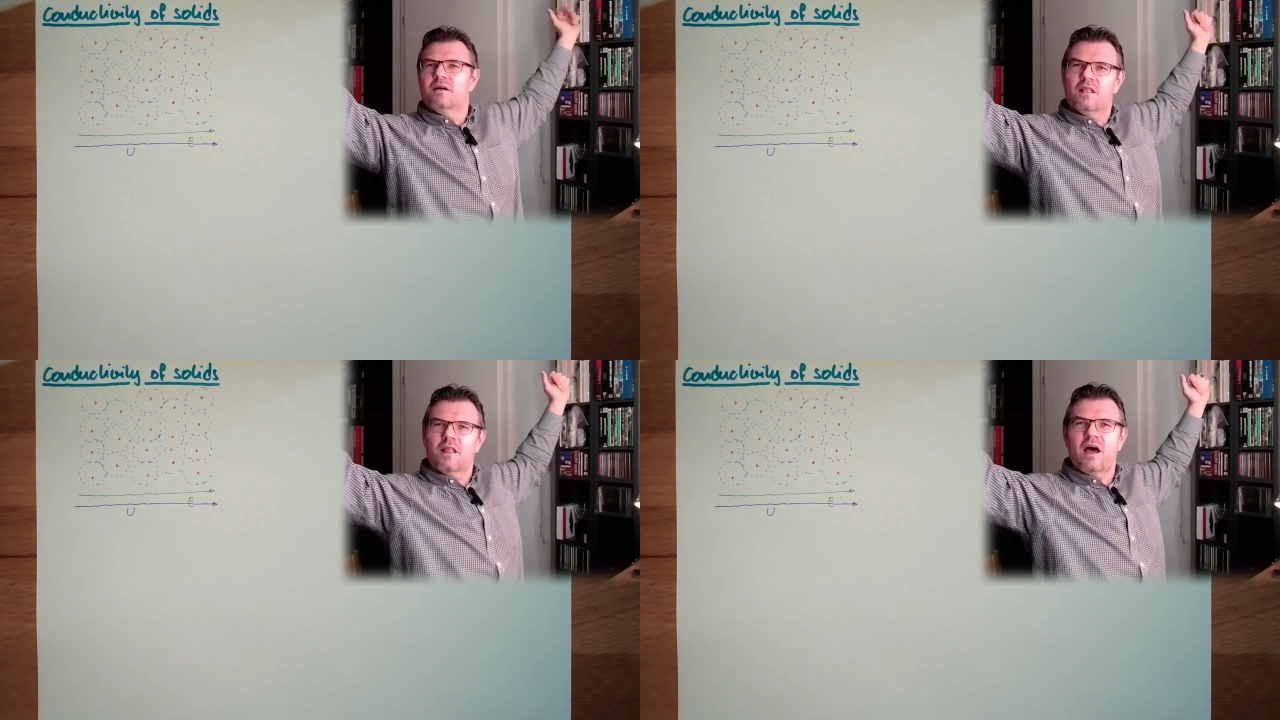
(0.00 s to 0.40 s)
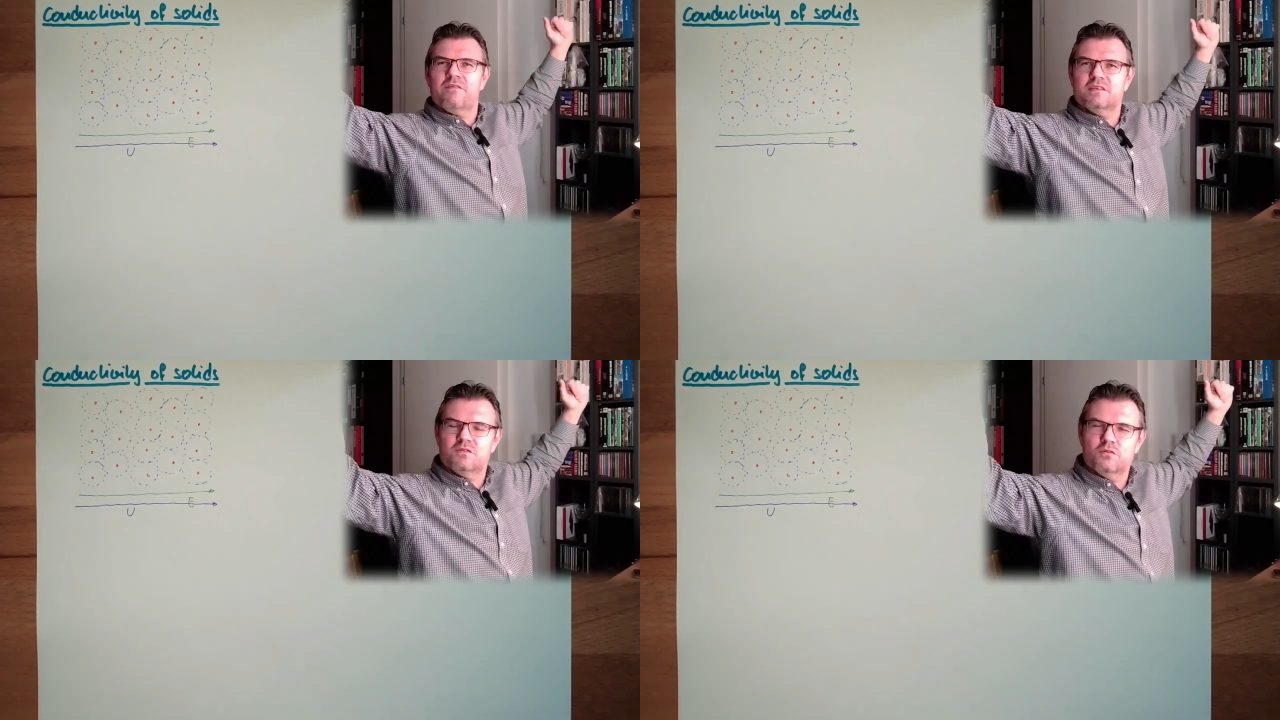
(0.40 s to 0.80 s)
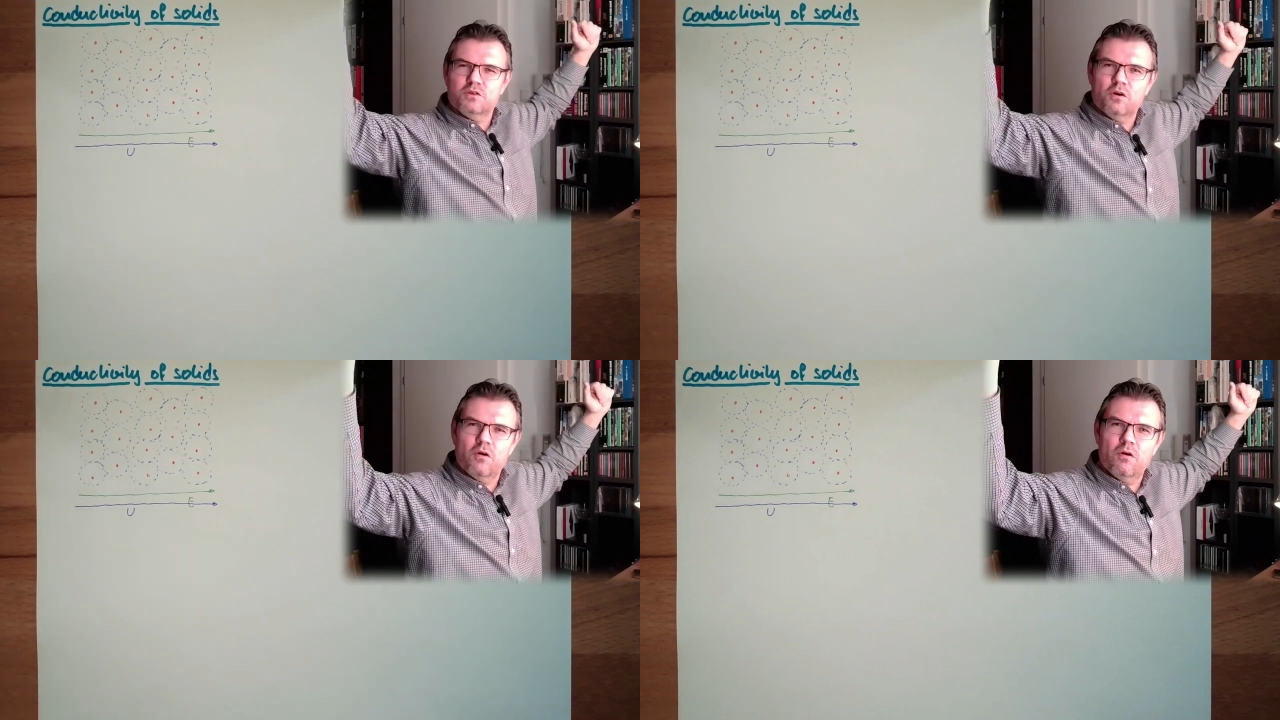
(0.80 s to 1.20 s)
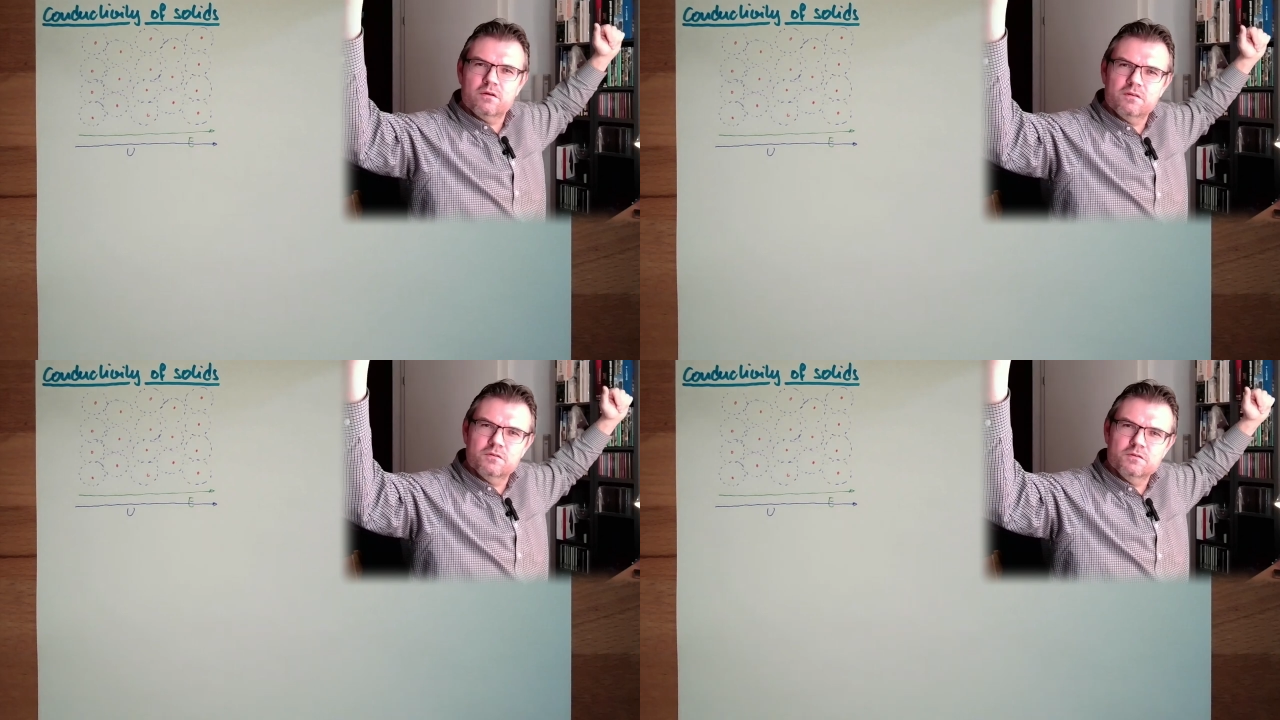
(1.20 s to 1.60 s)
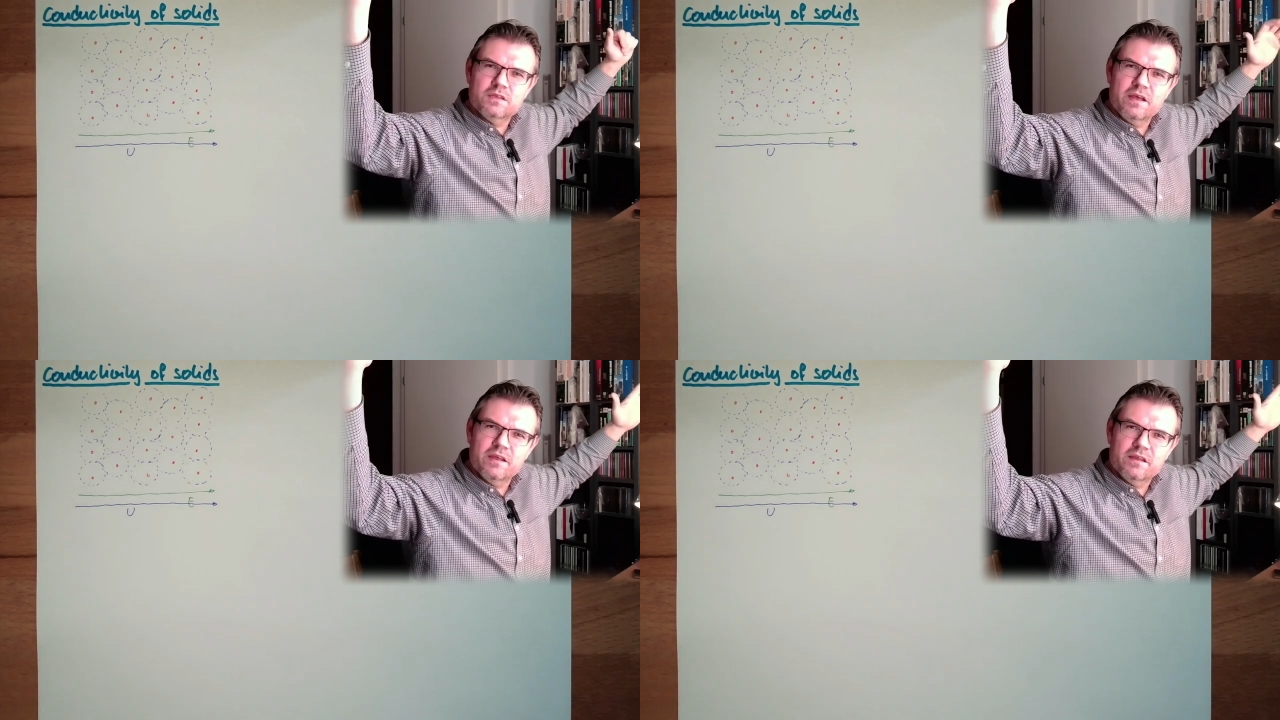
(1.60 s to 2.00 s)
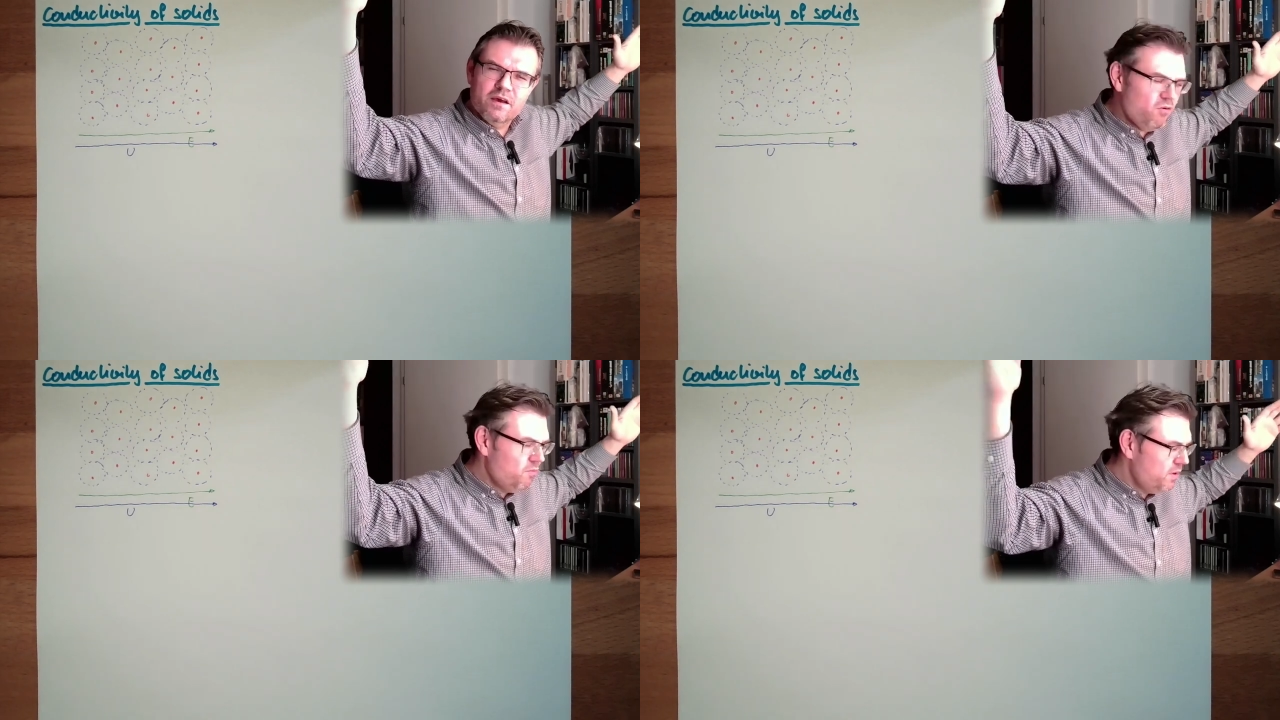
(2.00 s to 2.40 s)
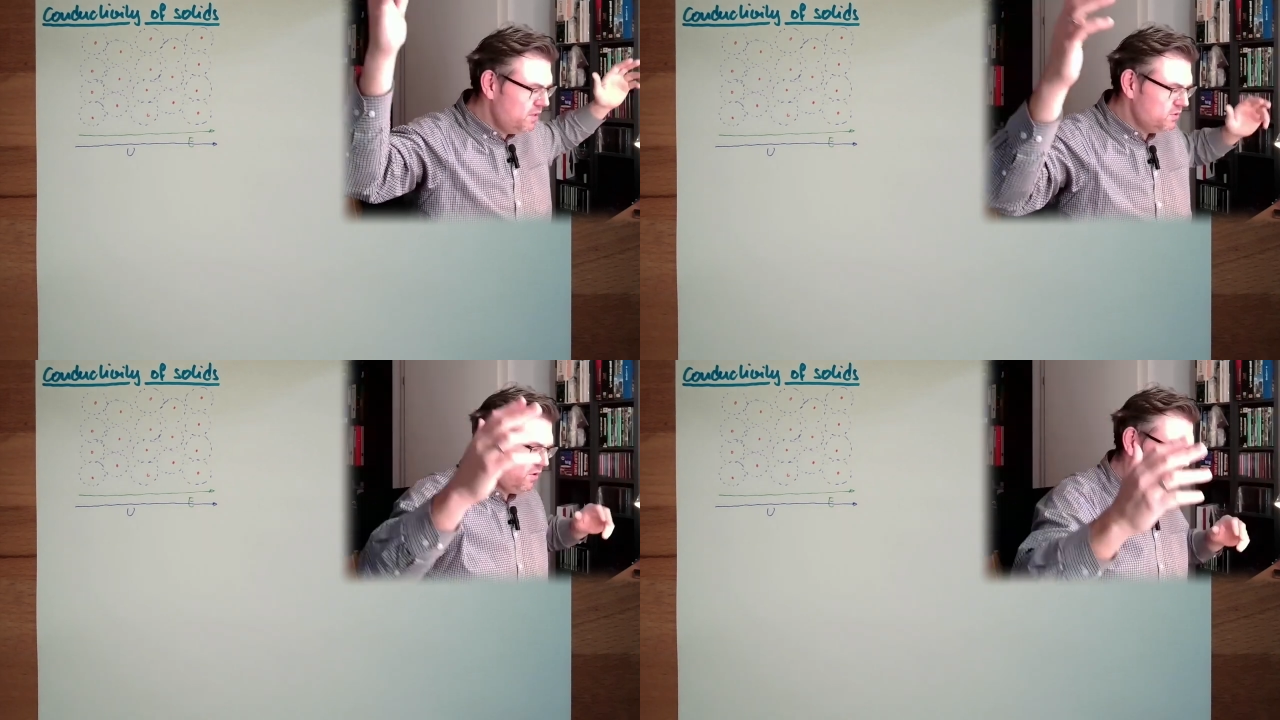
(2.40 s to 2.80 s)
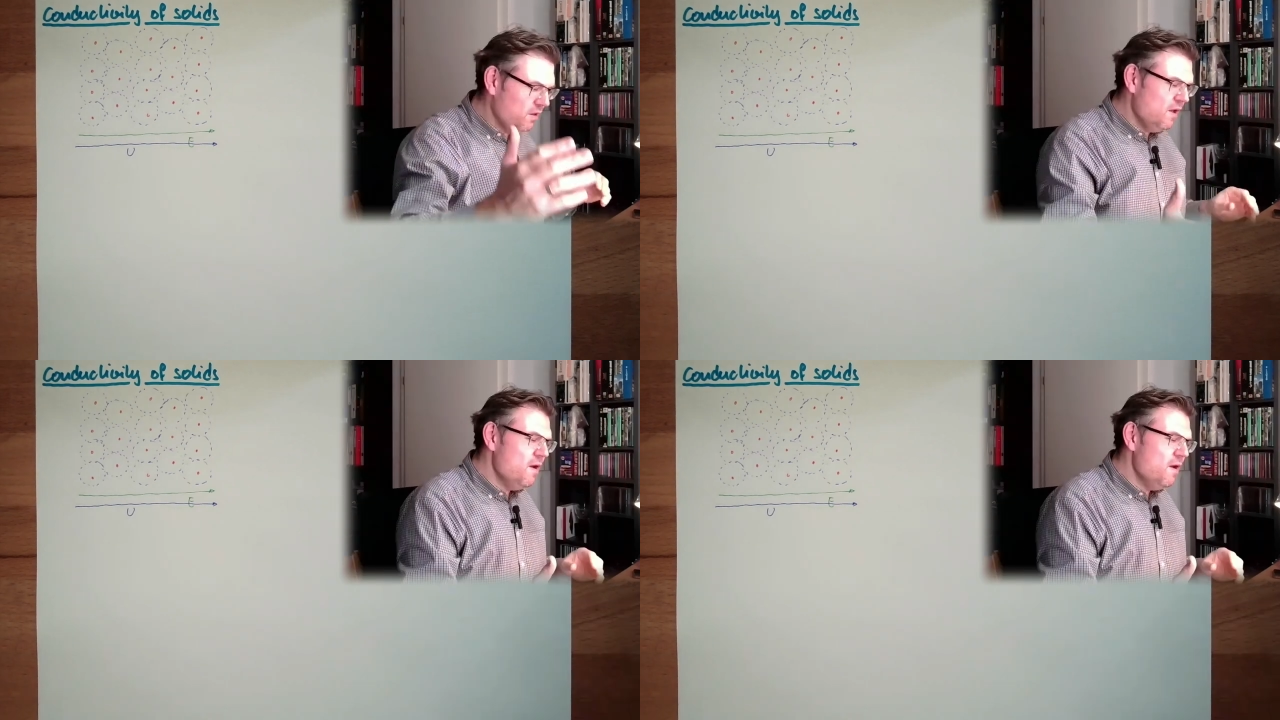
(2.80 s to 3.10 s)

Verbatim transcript: life is too short to stay at home and so on.